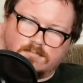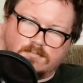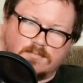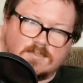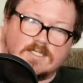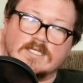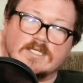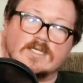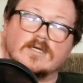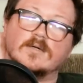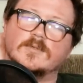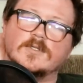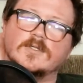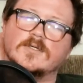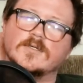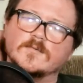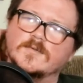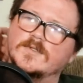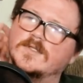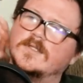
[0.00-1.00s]
me come
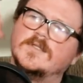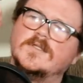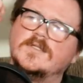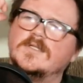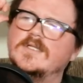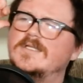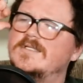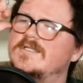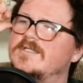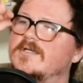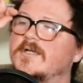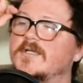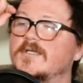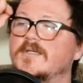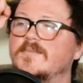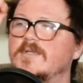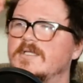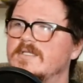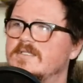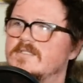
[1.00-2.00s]
along with Clint and
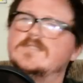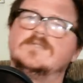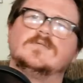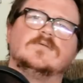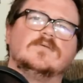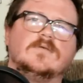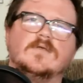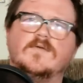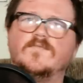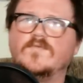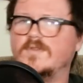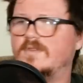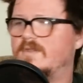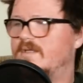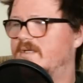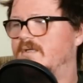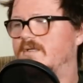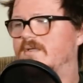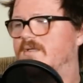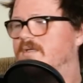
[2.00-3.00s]
document
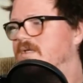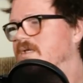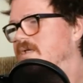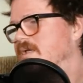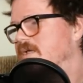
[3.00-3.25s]
everything.